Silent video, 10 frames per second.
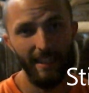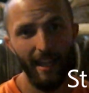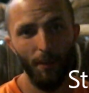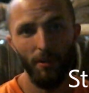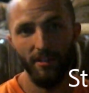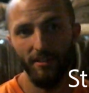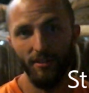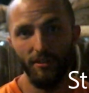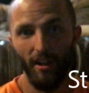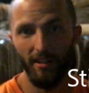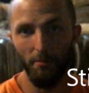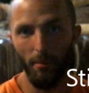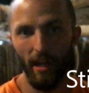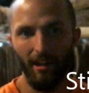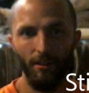Today I wanted to
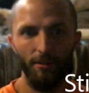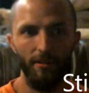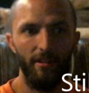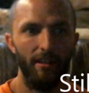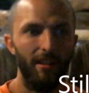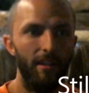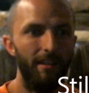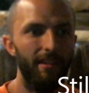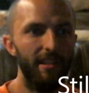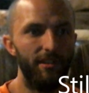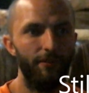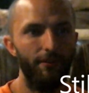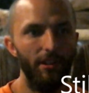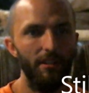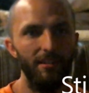talk about this
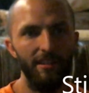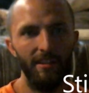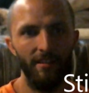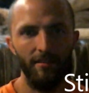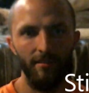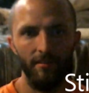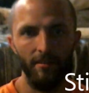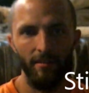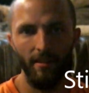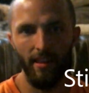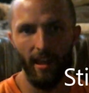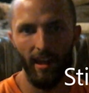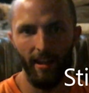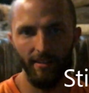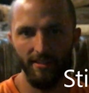feeling
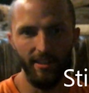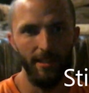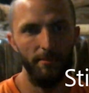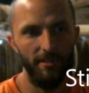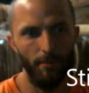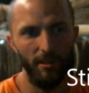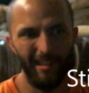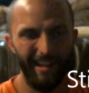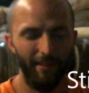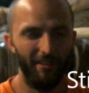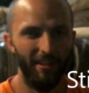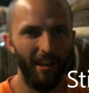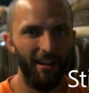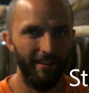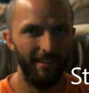that seems to be kind of
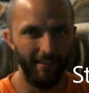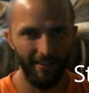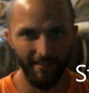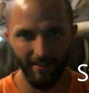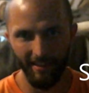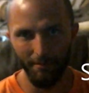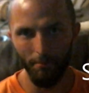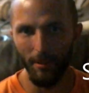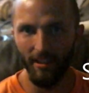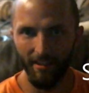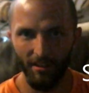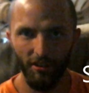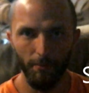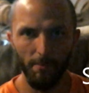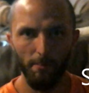inherent in being a
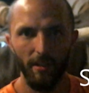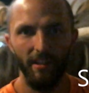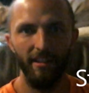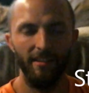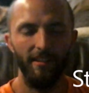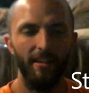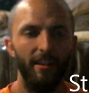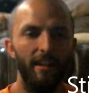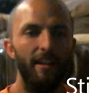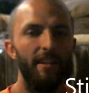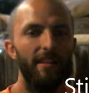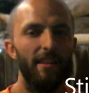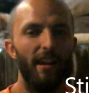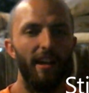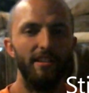human being,
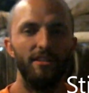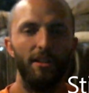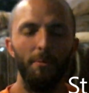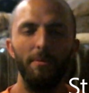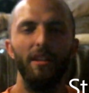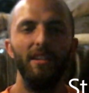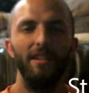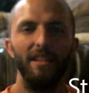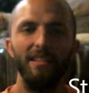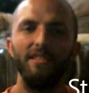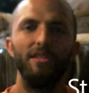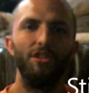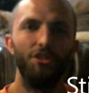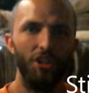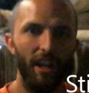that something needs
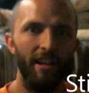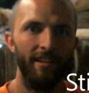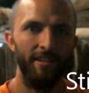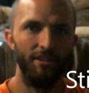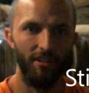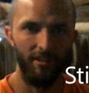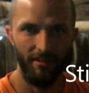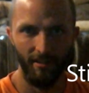to change.